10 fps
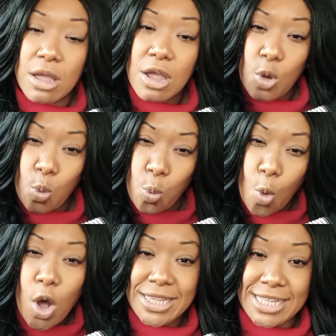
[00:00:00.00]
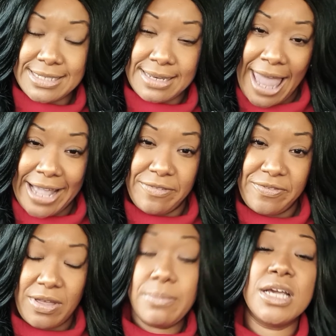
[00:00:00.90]
Walk this
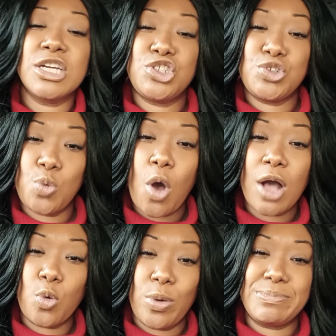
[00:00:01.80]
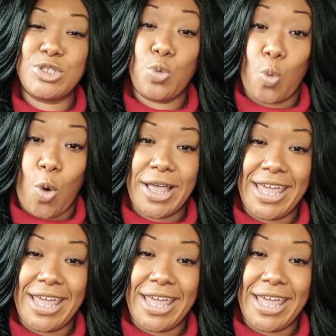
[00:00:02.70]
life because you are equipped to walk